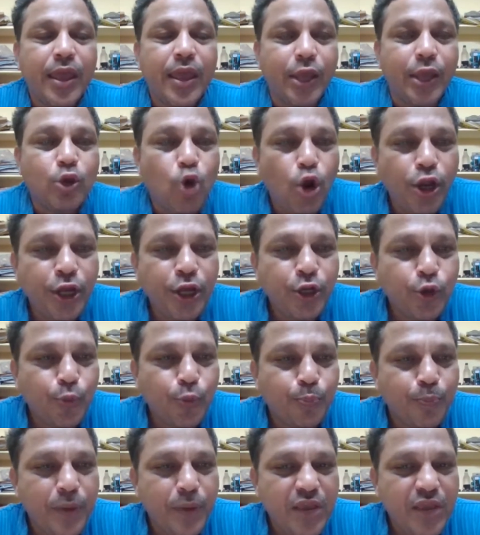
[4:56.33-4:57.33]
According
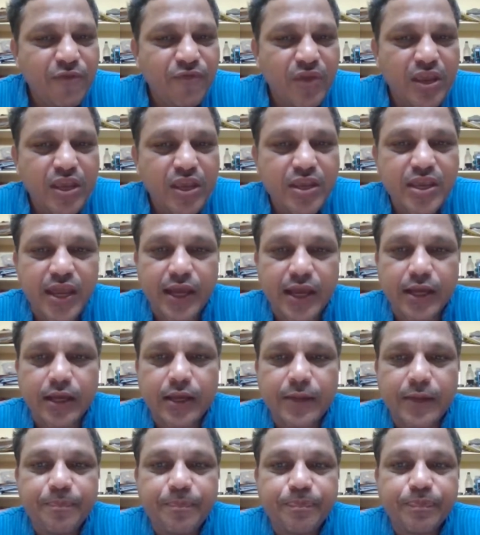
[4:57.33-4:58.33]
to P.V. Young,
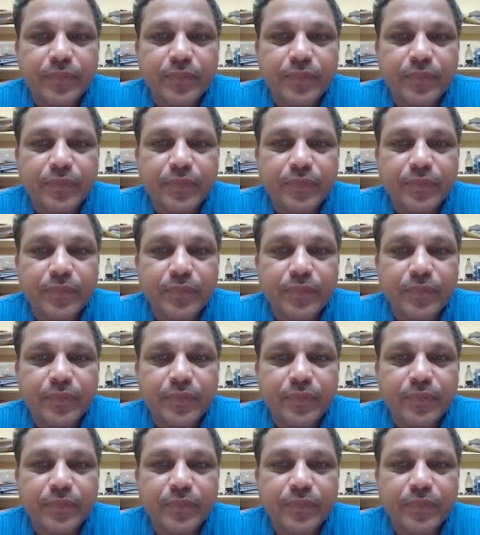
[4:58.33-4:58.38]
